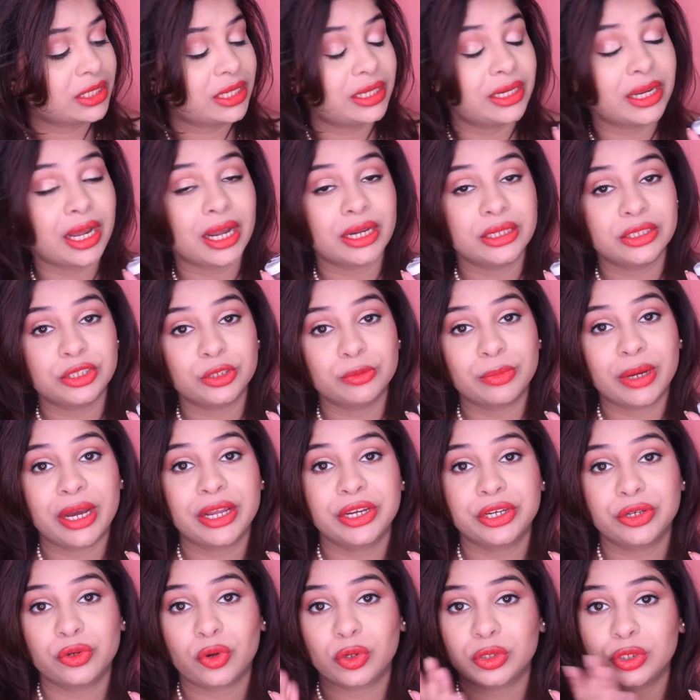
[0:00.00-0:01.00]
in
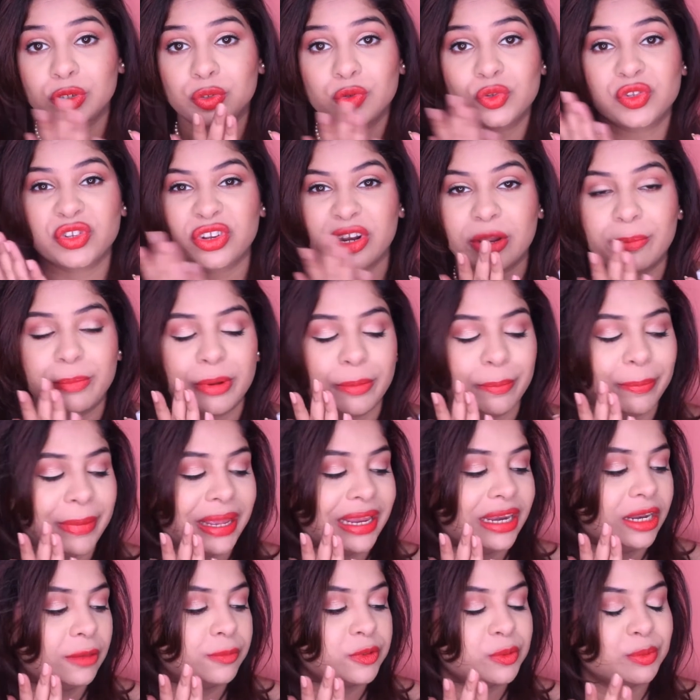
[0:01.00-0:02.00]
Andaman in order to scrub up my
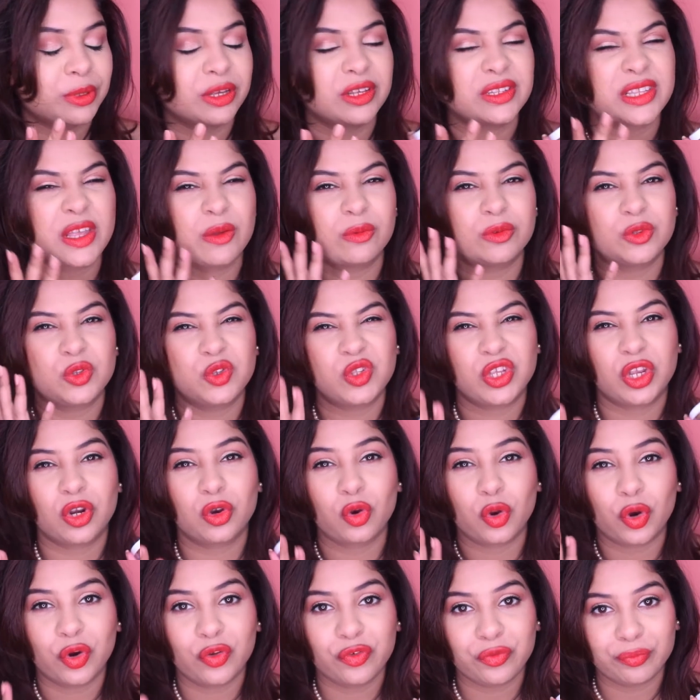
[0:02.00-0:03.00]
lips because I was using a
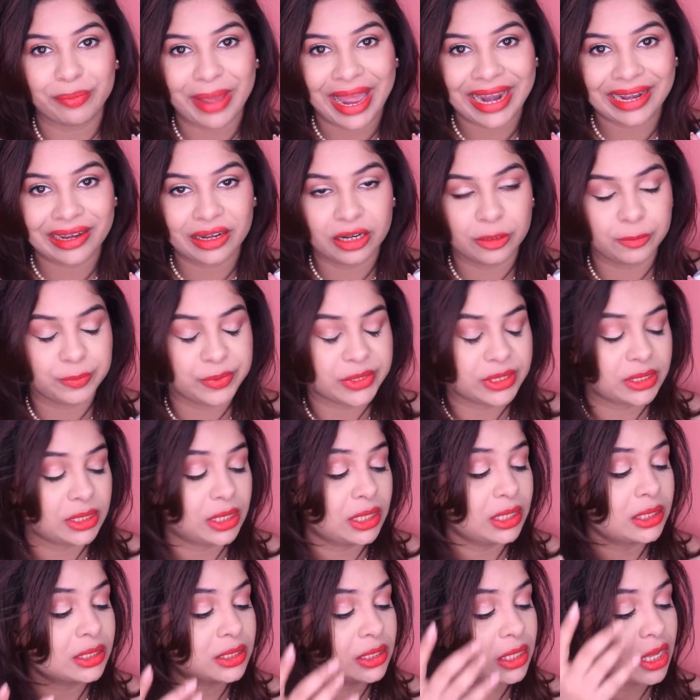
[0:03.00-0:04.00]
lot of matte
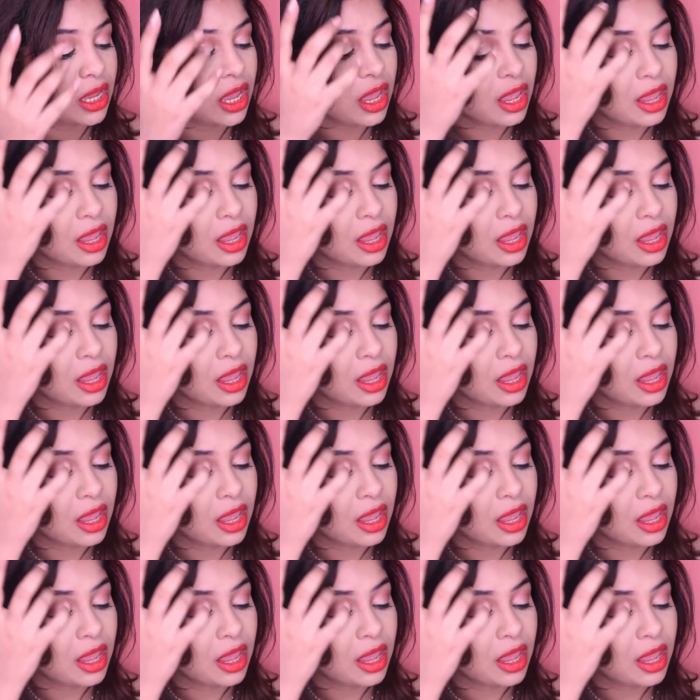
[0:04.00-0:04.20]
lipsticks